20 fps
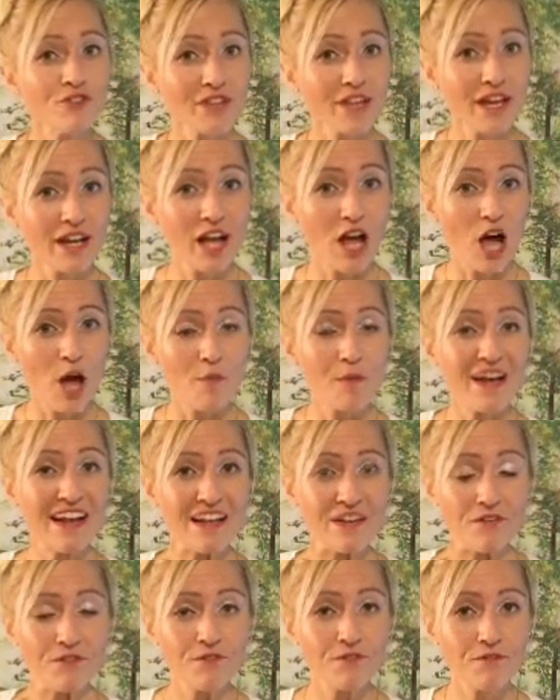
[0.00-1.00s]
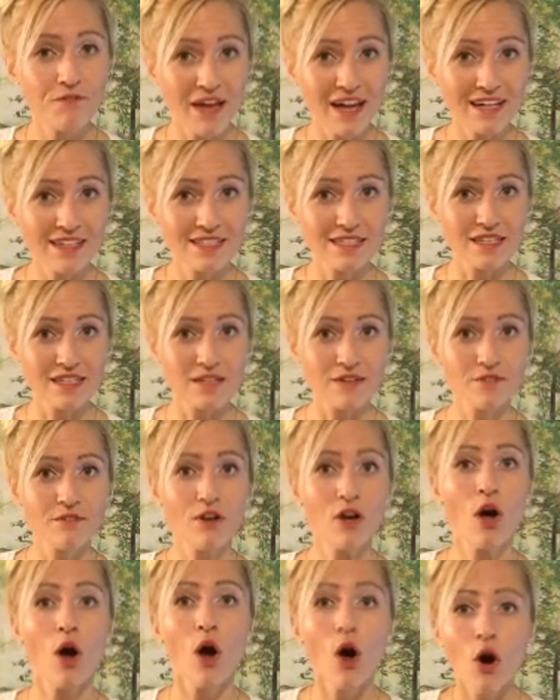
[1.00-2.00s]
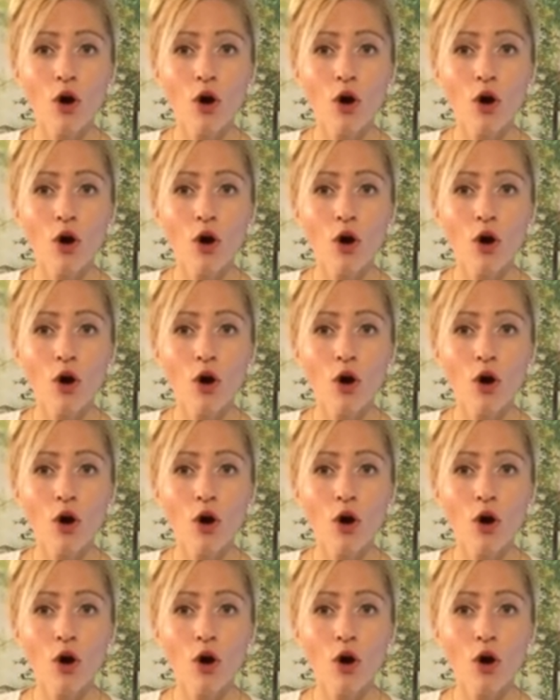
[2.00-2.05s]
set up an effective